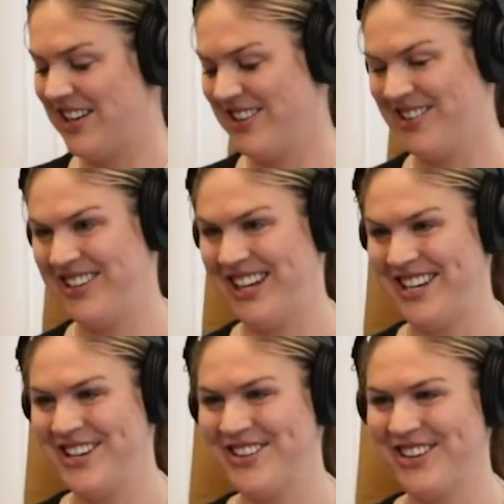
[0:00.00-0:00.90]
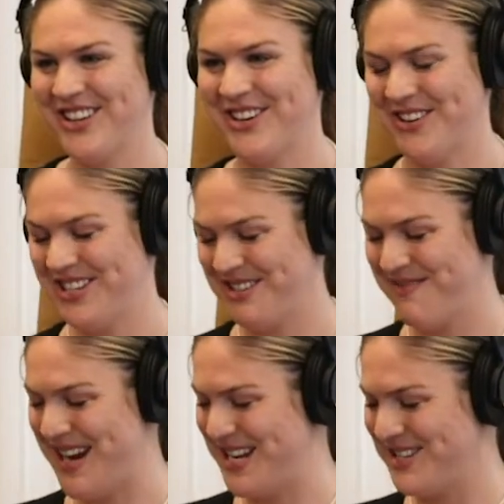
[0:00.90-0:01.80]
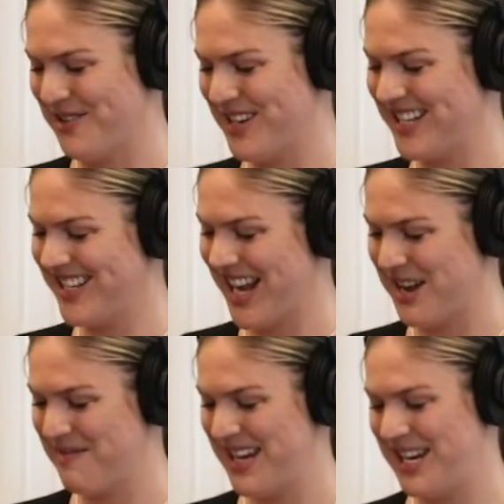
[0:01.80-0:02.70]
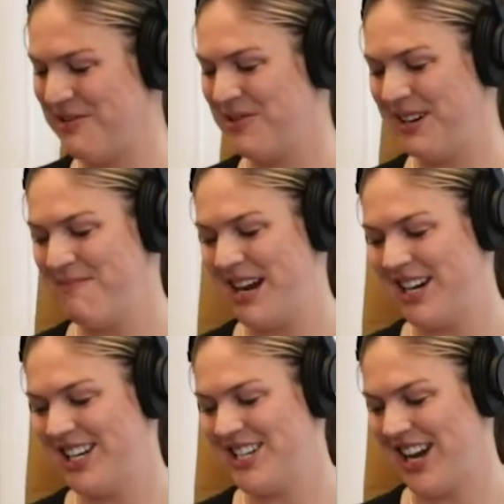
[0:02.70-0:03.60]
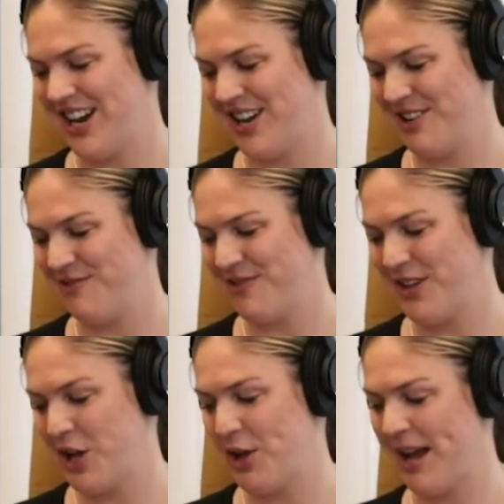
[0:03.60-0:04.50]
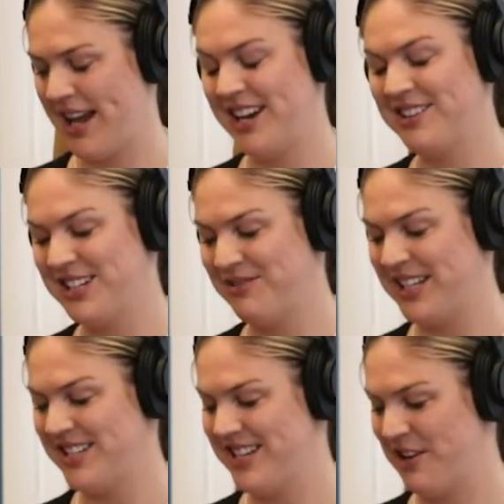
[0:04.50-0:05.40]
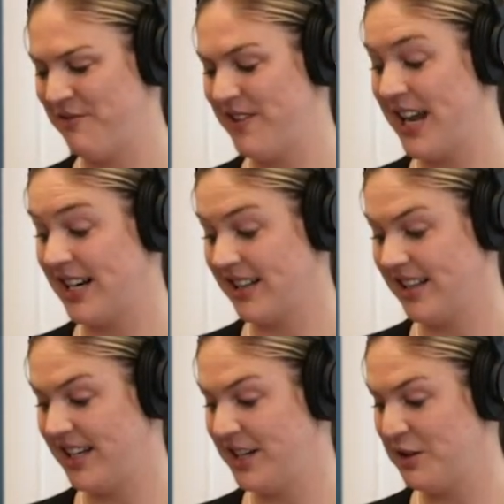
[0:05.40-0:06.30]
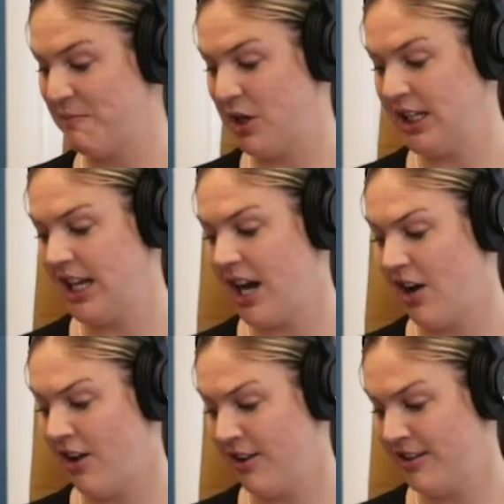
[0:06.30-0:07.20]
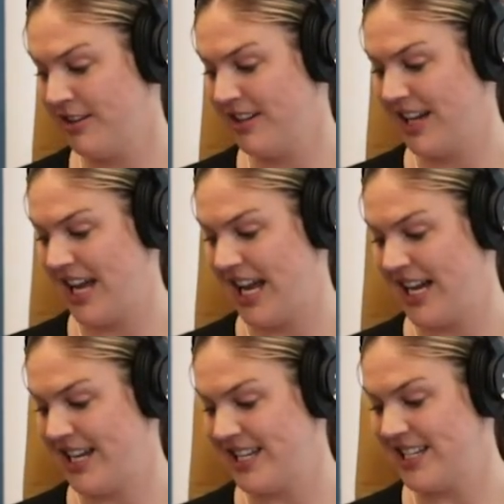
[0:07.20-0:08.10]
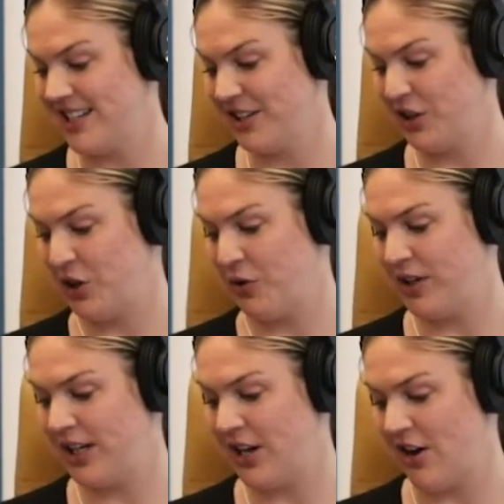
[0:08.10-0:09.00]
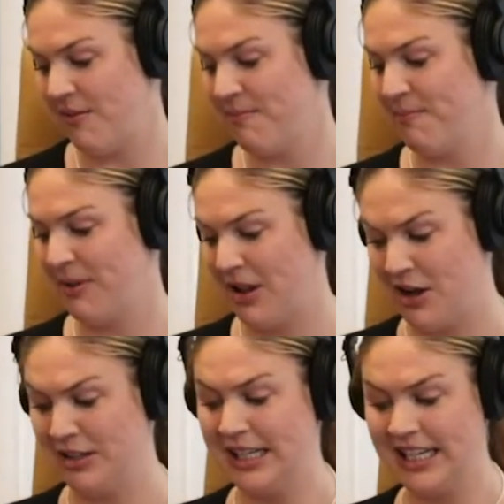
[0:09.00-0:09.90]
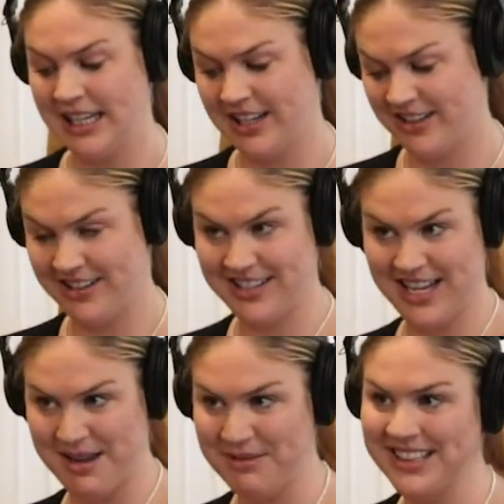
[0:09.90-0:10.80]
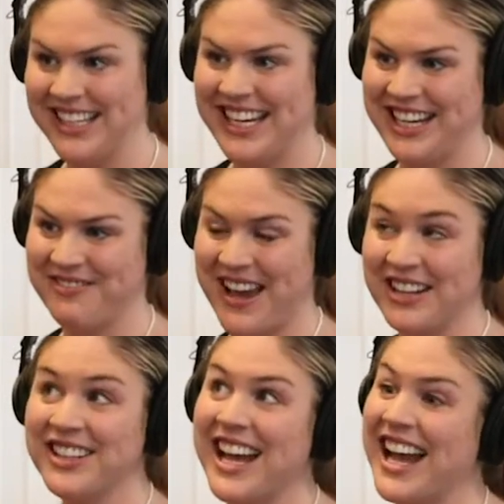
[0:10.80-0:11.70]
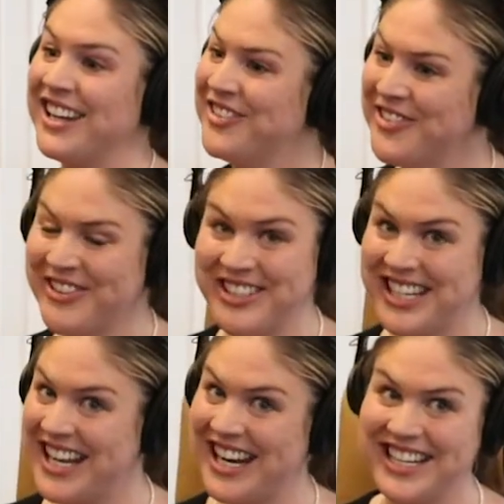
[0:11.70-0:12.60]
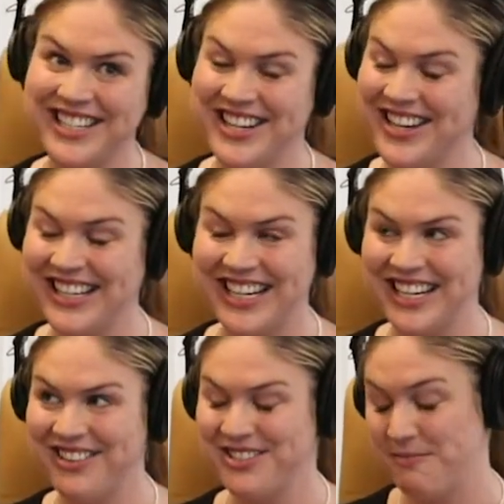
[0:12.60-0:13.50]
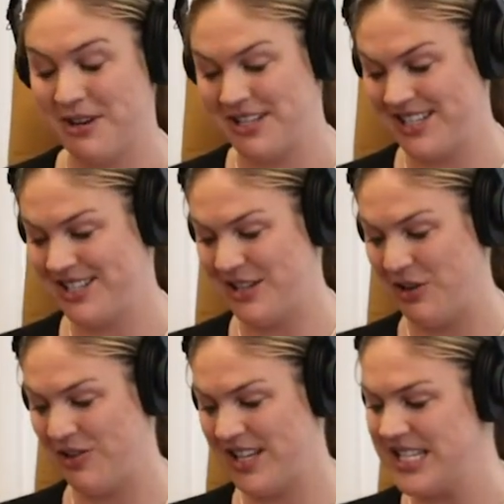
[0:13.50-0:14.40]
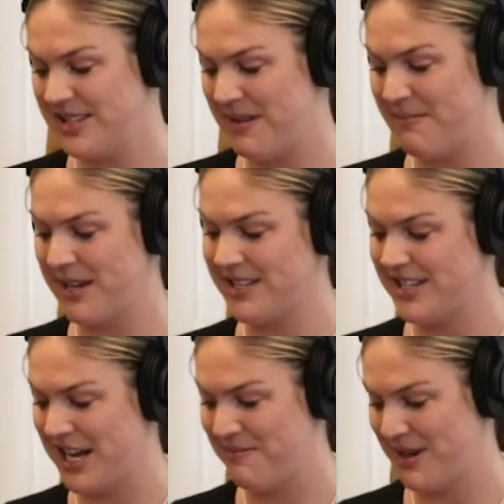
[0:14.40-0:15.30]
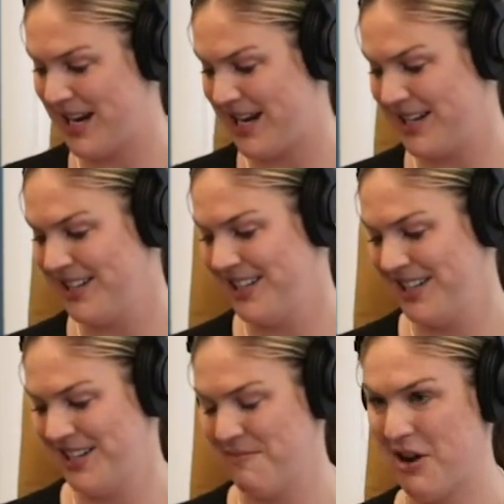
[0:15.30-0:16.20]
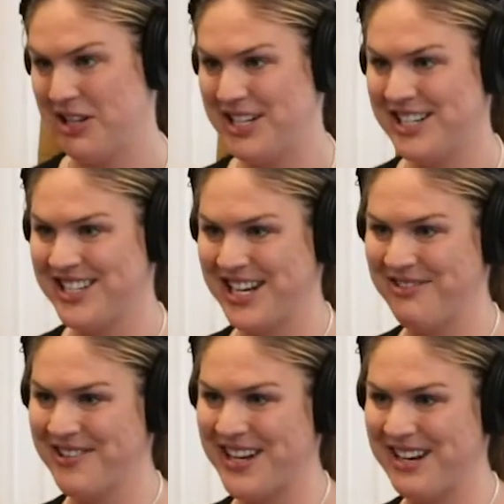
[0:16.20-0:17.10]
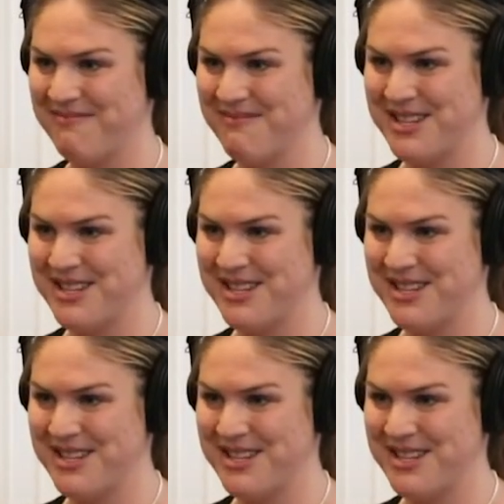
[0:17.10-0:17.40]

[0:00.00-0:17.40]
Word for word: Oh, yeah, I knew you were going to throw it to me. so it's um, in remarriage of, and I did write this down phonetically, Malincal and Cody Yom Plank Gill, I ah, believe. Ah, I I googled it and I did not get any responses, so this is my best attempt. And I apologize to anyone that that's I'm okay.